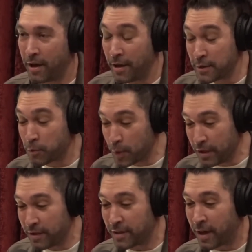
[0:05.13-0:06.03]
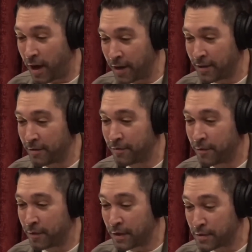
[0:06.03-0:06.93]
is really kind of
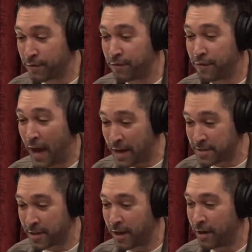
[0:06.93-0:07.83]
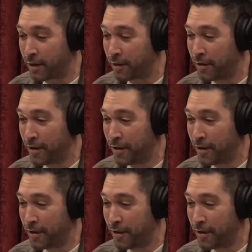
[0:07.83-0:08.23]
this fascinating